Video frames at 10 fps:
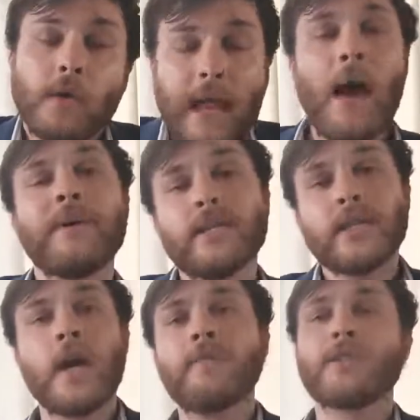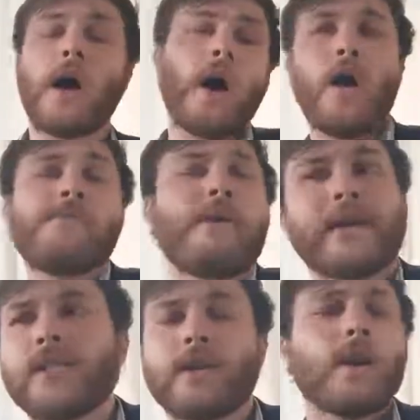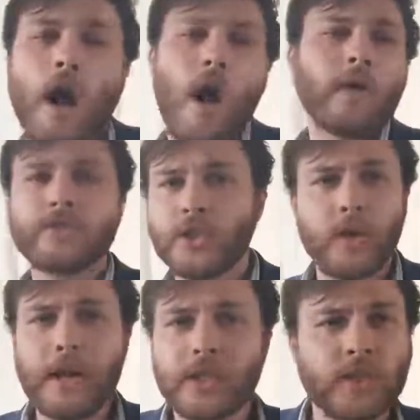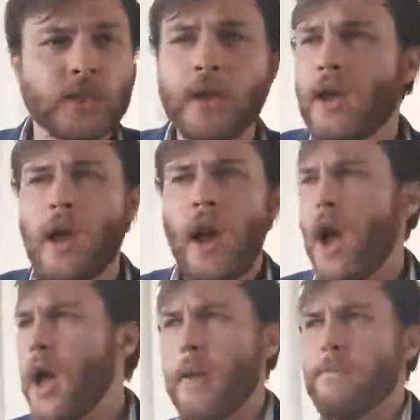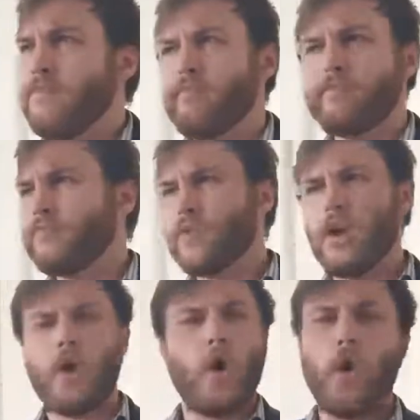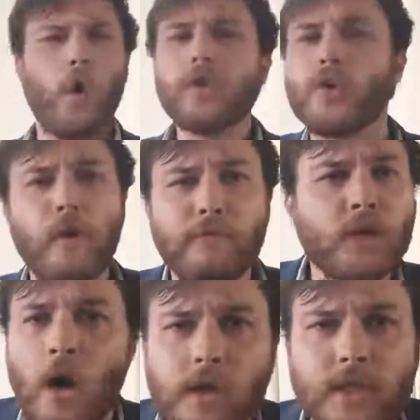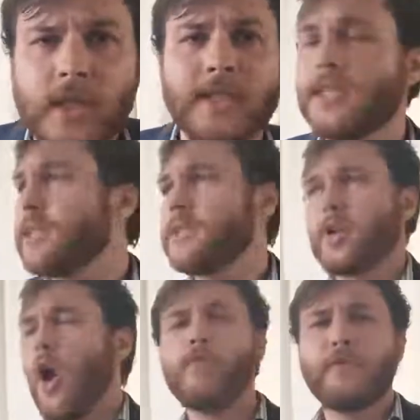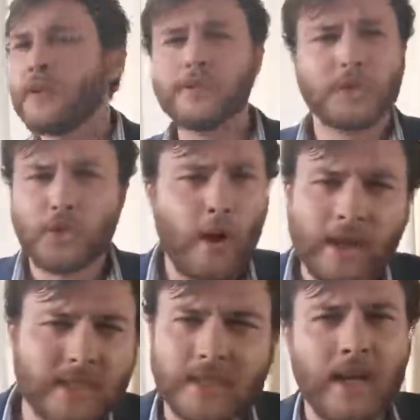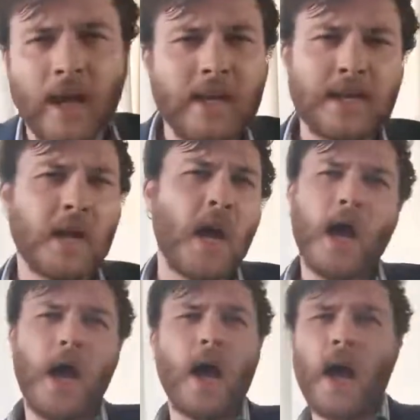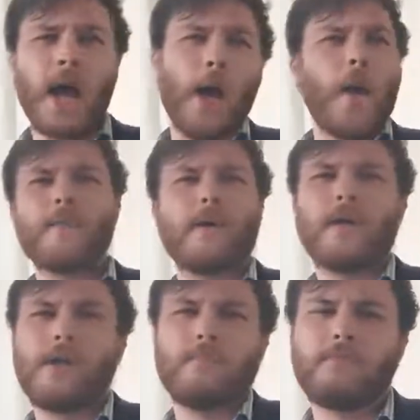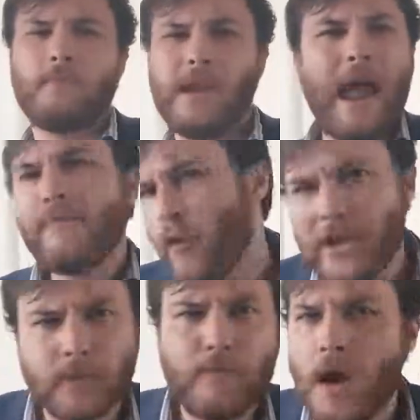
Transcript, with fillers: Now it serves a half Mexican, half Jewish, um, hoarder of doxes, confidence trickster, uh, leverage